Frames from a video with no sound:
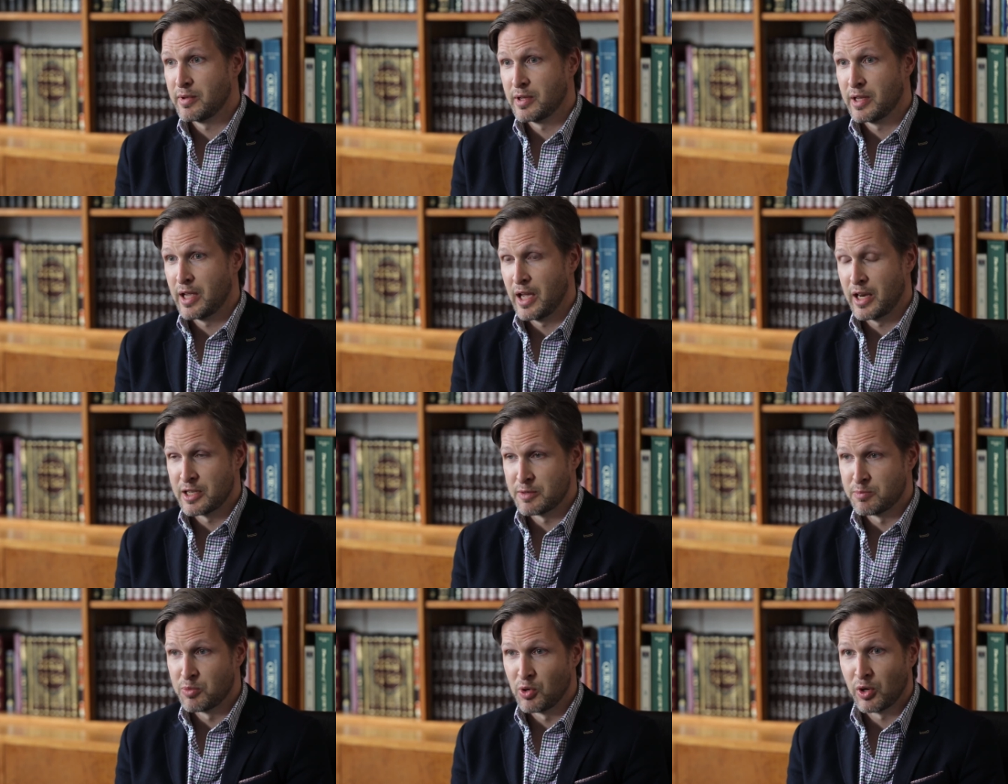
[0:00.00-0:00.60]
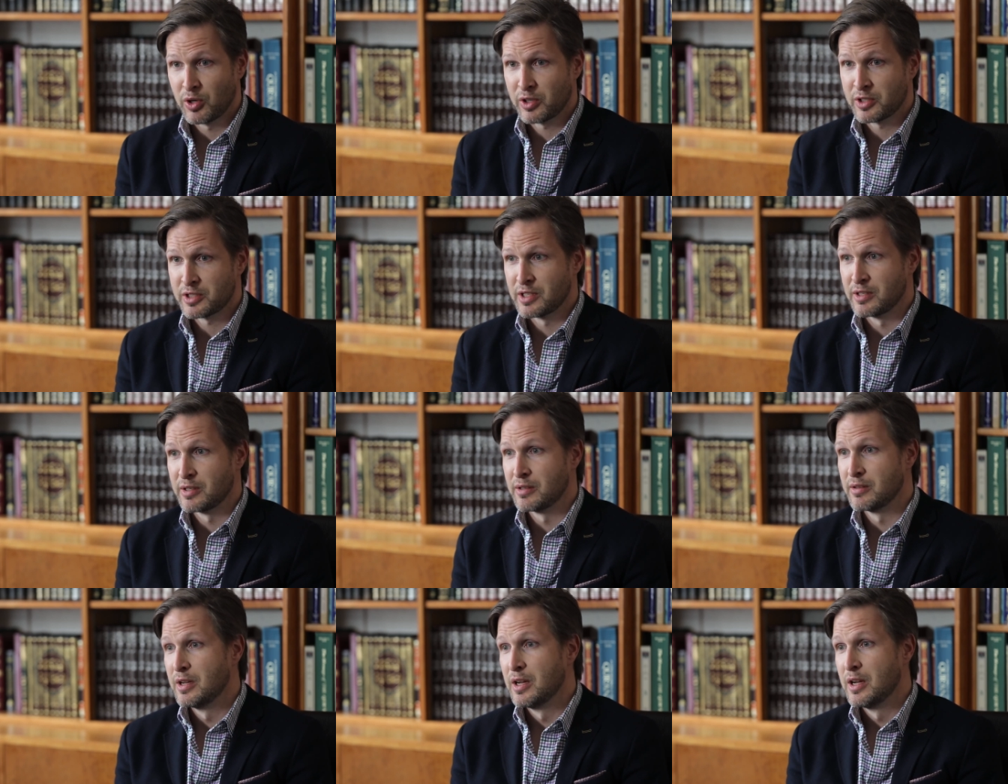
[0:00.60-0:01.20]
get his books
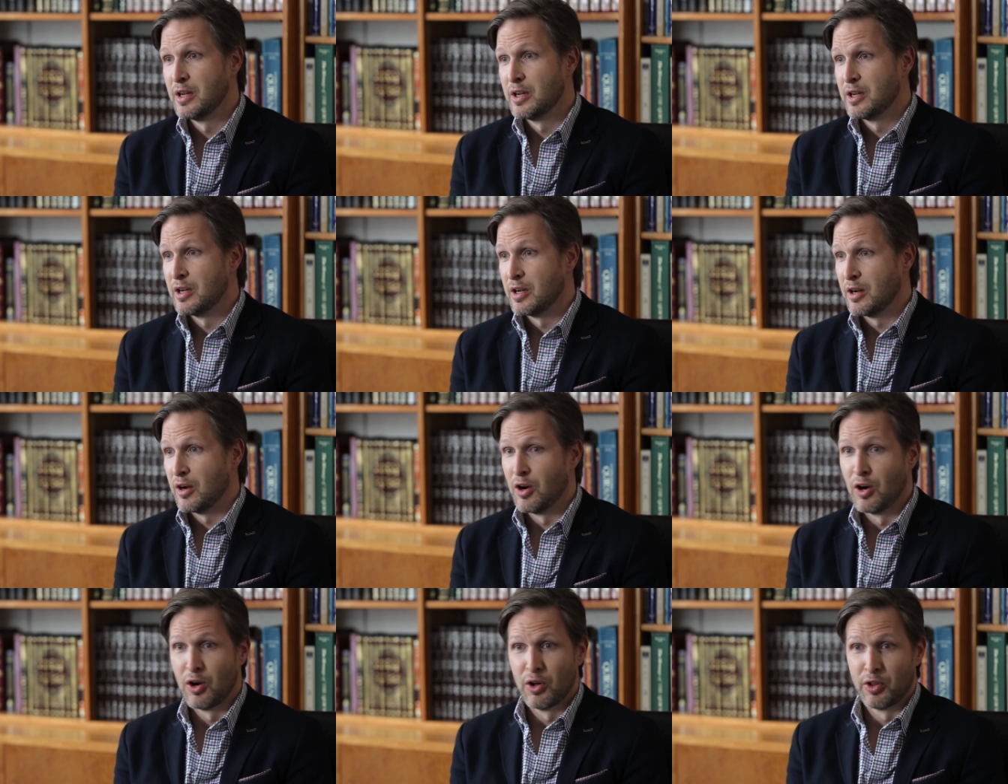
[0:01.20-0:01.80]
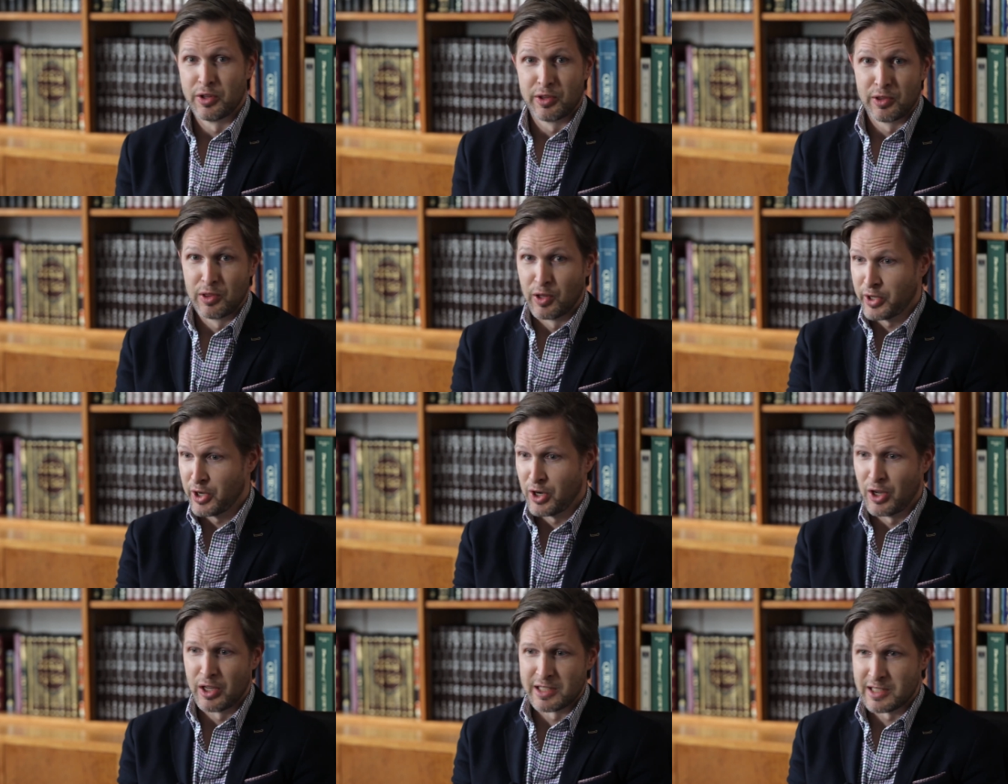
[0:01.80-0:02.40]
and
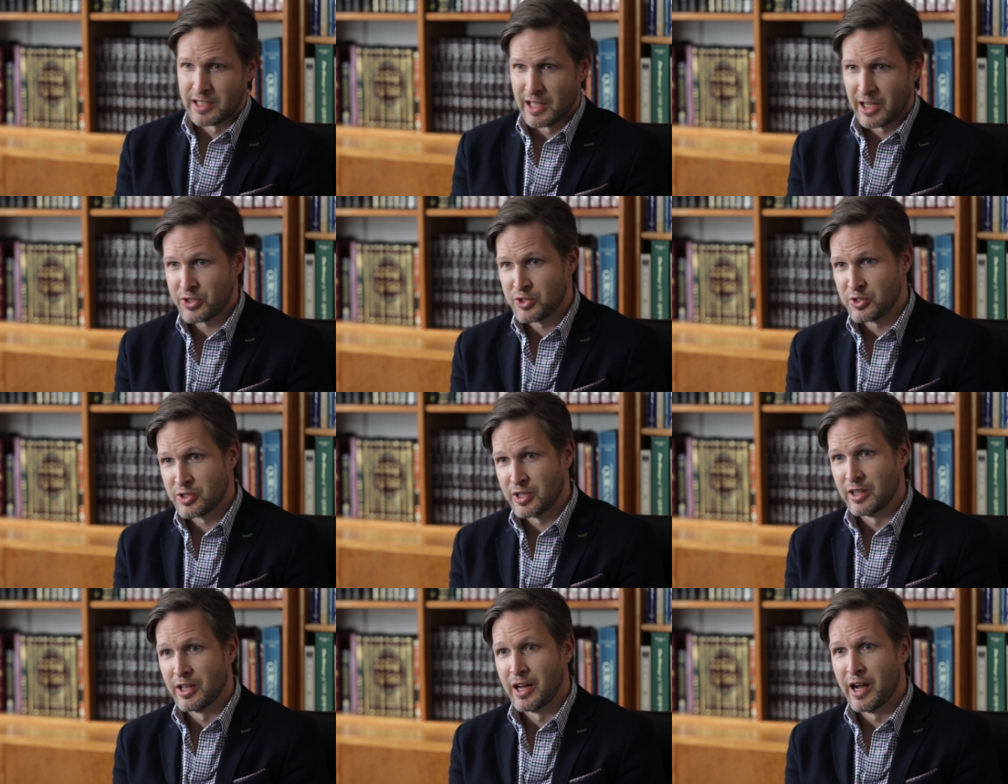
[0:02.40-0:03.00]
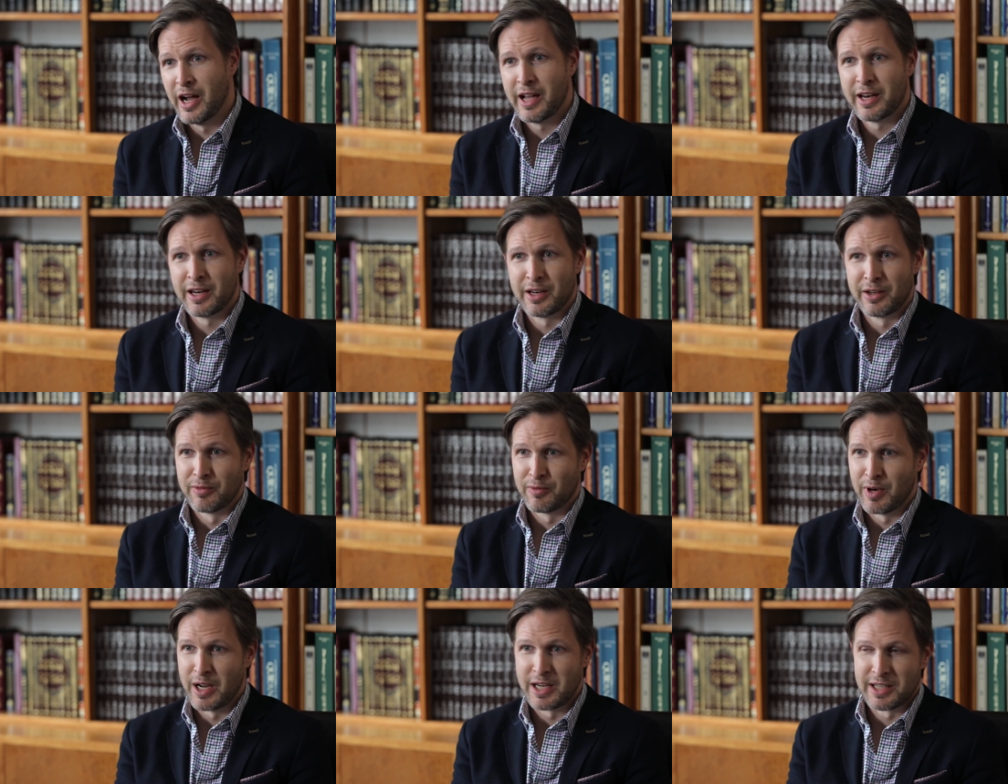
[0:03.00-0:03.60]
look at all his lectures online
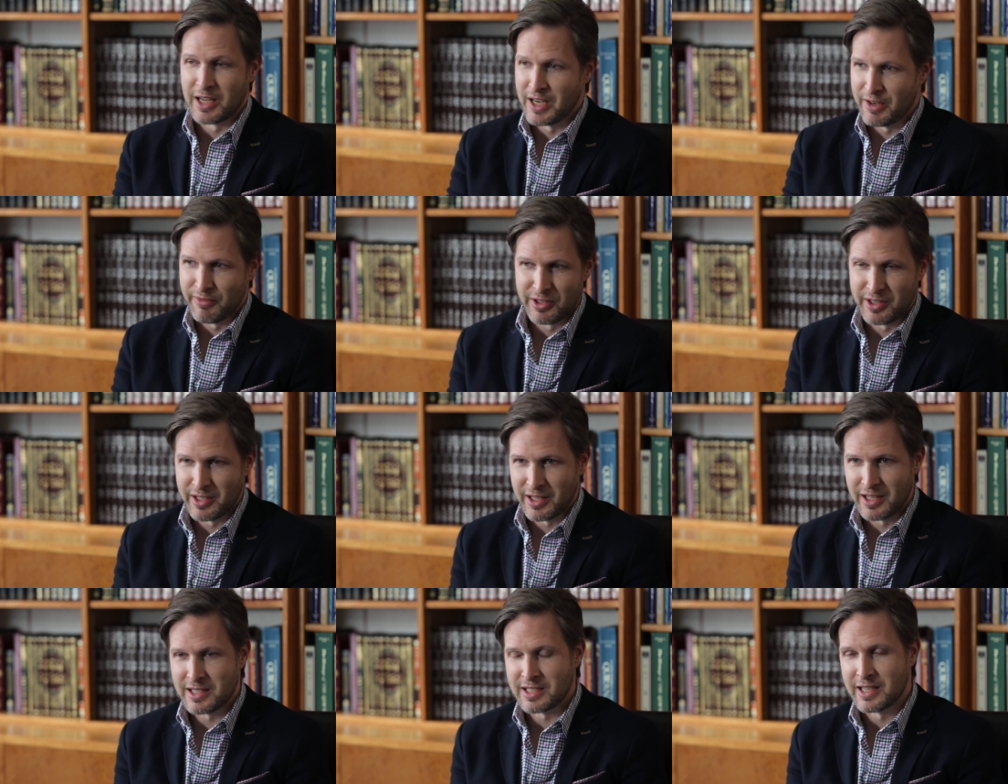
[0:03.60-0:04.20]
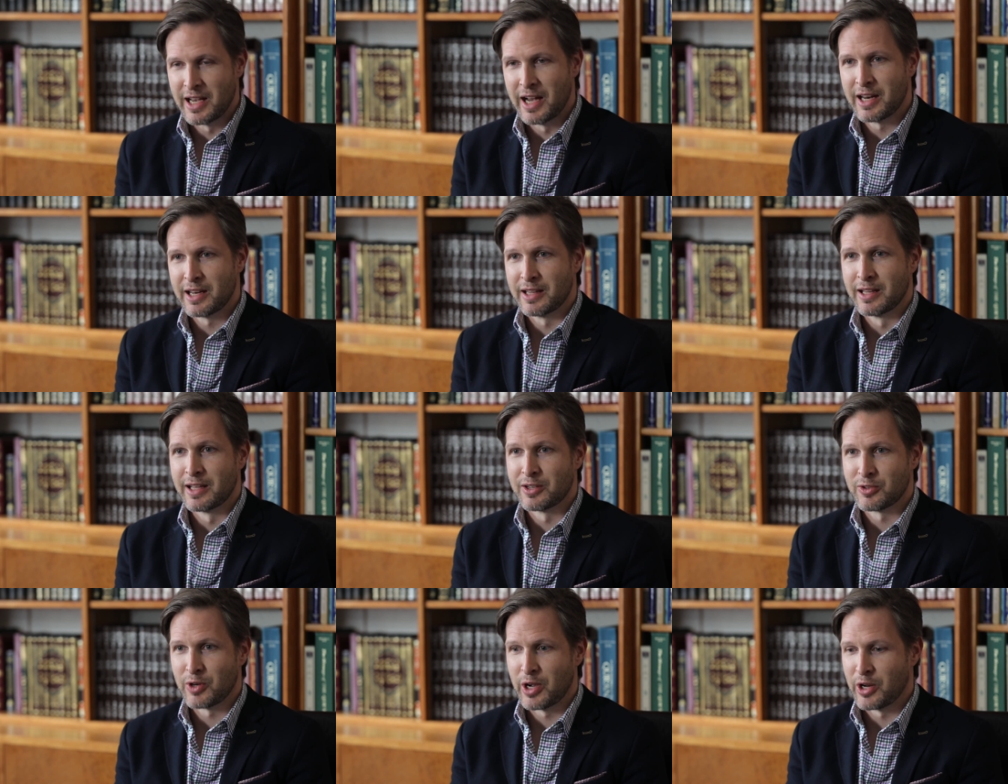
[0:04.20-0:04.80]
and write down everything he said and
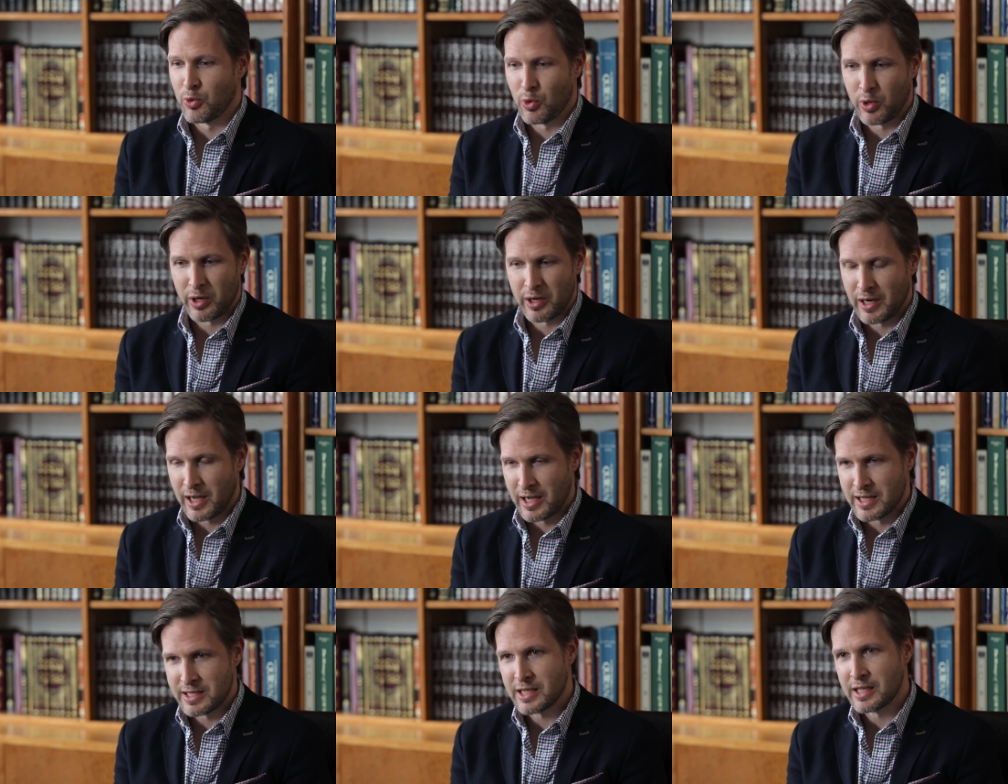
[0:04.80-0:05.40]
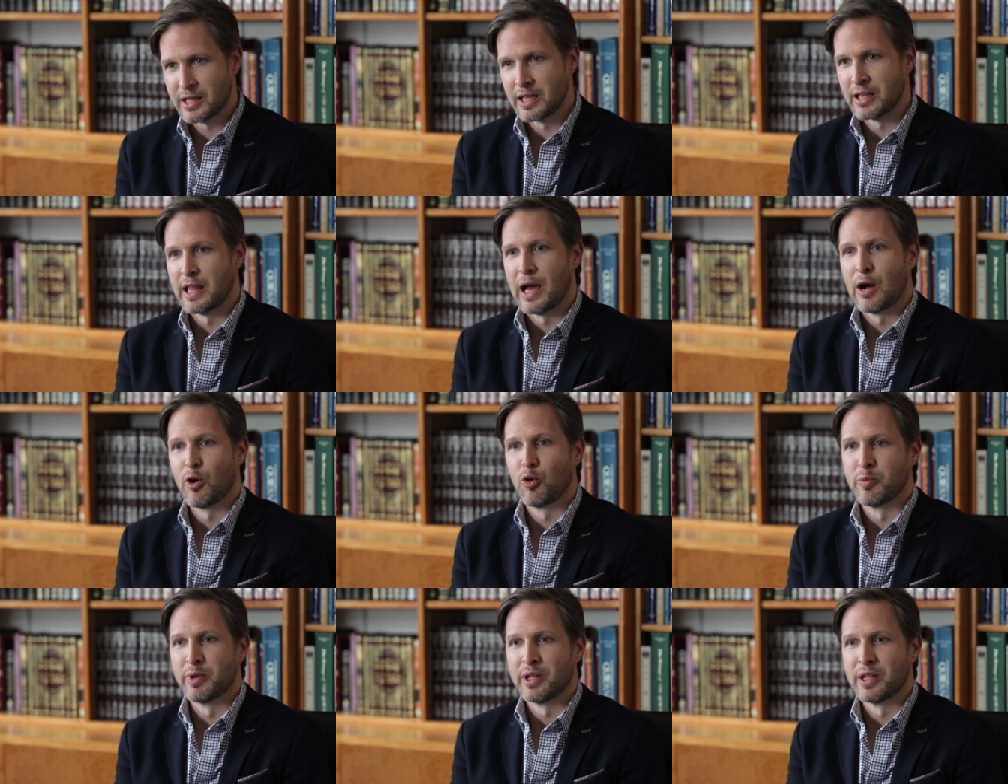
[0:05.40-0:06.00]
then try to organize it, and
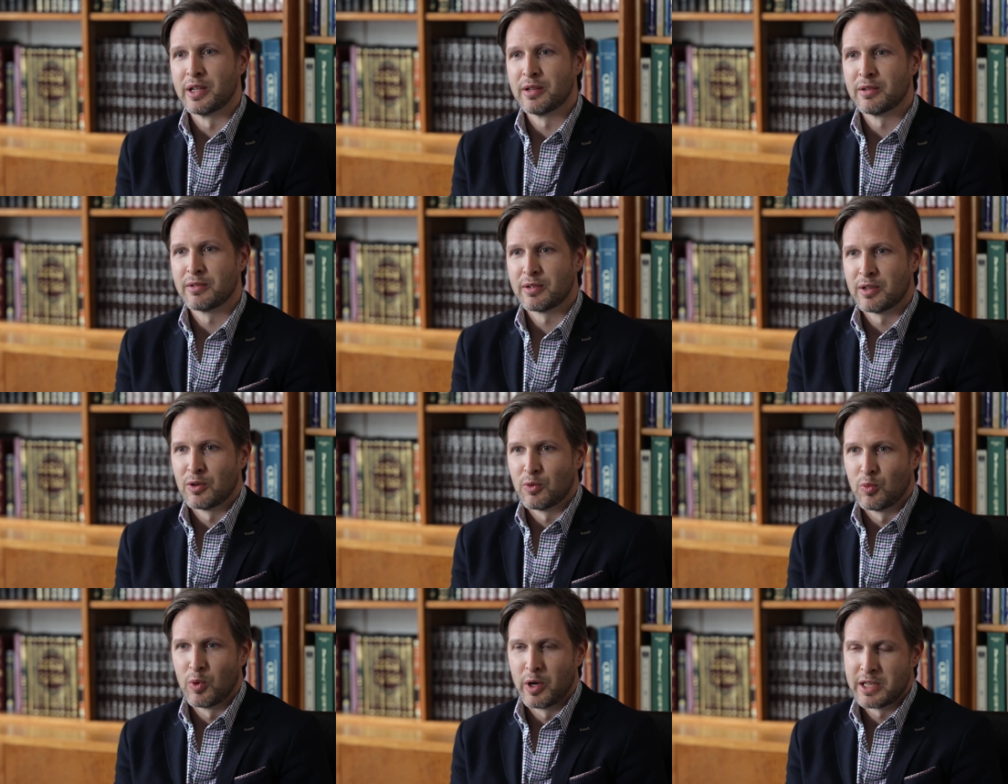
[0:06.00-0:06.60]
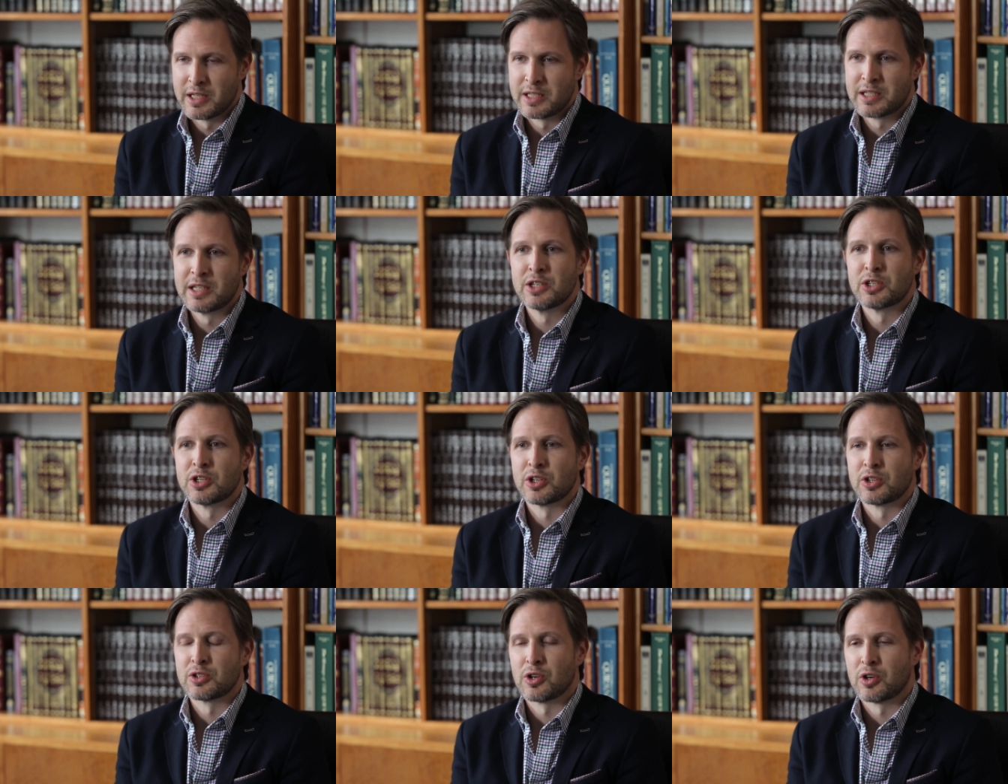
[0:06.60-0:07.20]
that will be, you know, what his
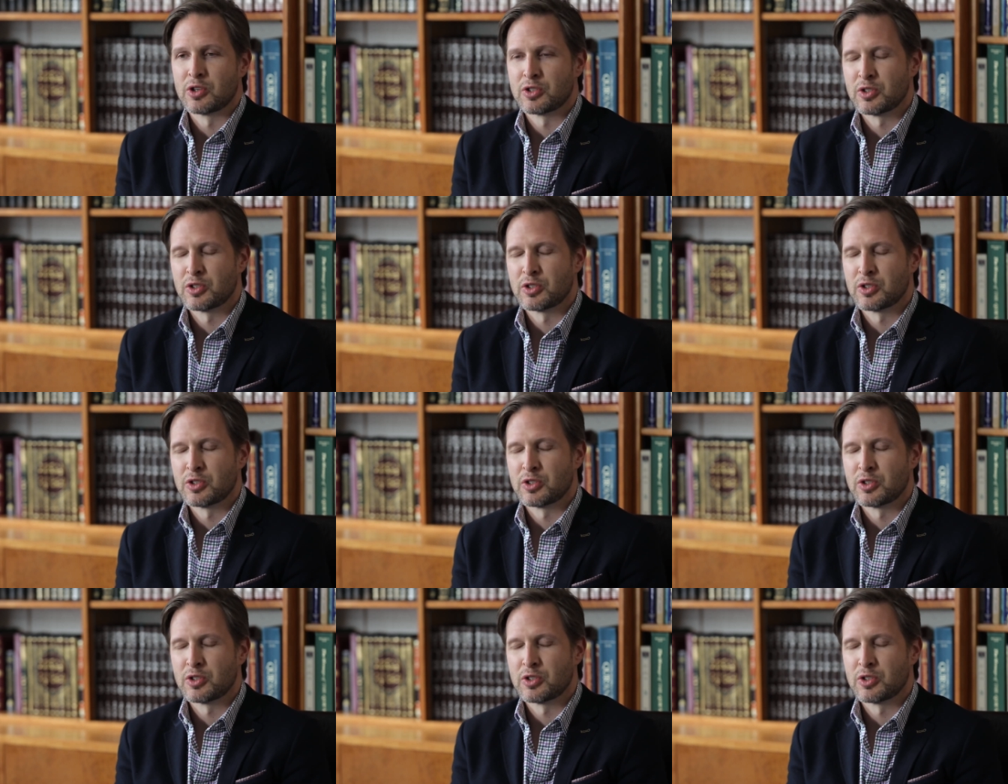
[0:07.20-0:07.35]
teachings are.